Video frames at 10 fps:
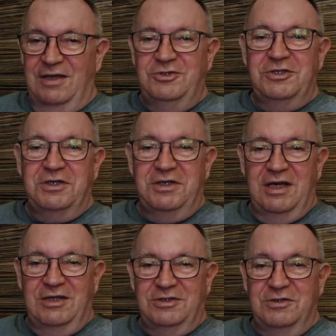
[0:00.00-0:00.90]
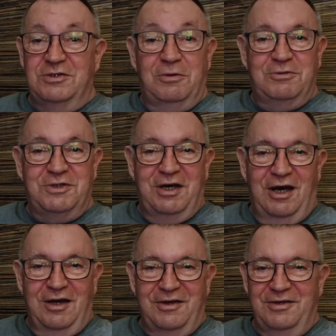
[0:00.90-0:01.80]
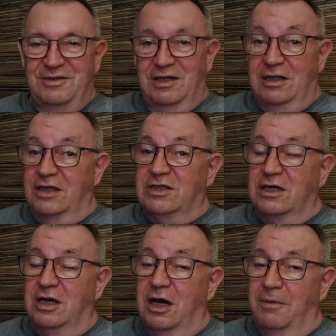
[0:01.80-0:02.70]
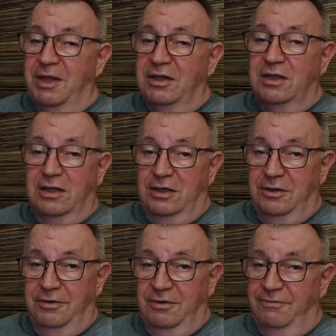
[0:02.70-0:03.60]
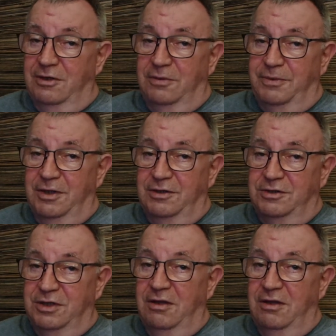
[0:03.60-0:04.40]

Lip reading: just in case there's no stock. And that's a common thing here in the Philippines.